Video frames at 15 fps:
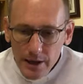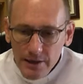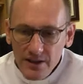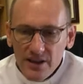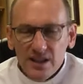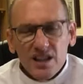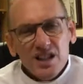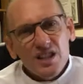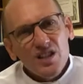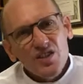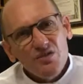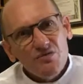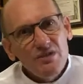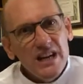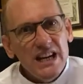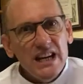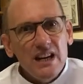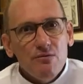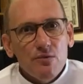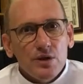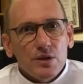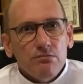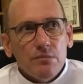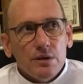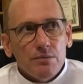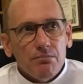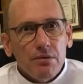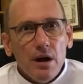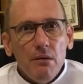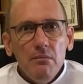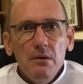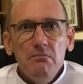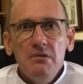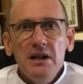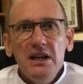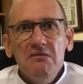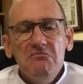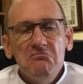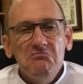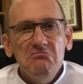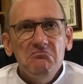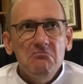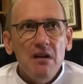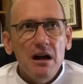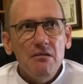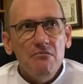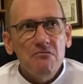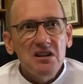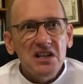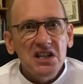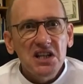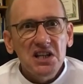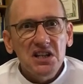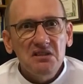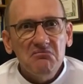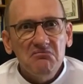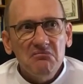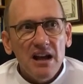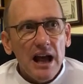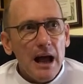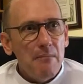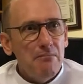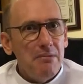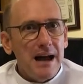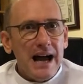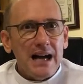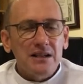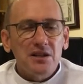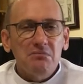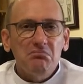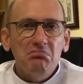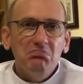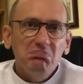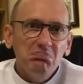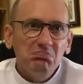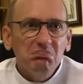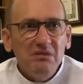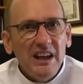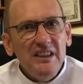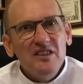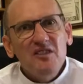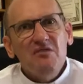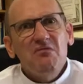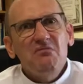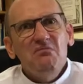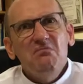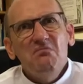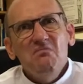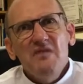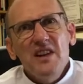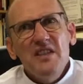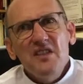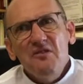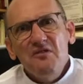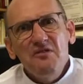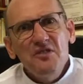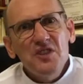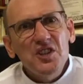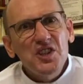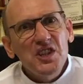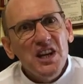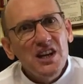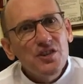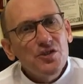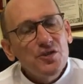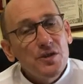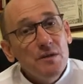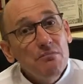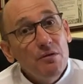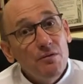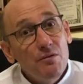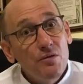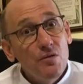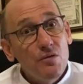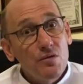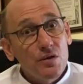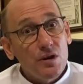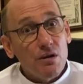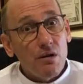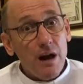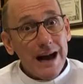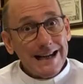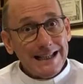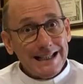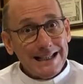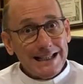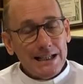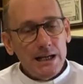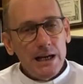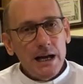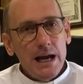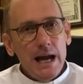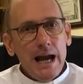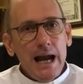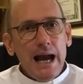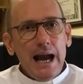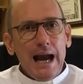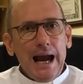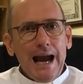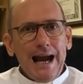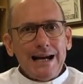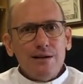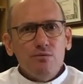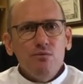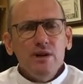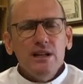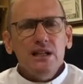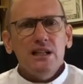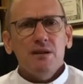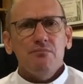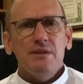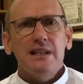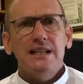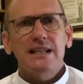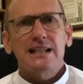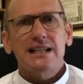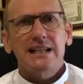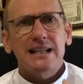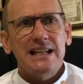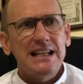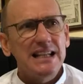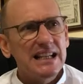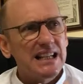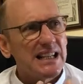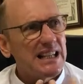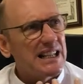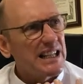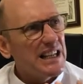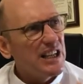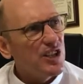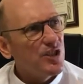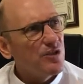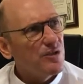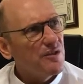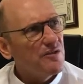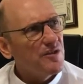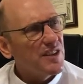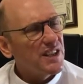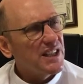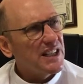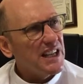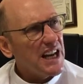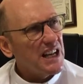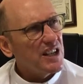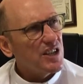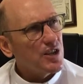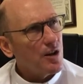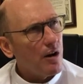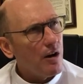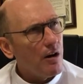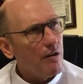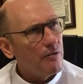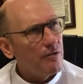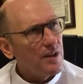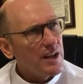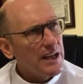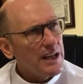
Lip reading: This reading was most probably written about in the first century before Christ. And wisdom is sort of the sense of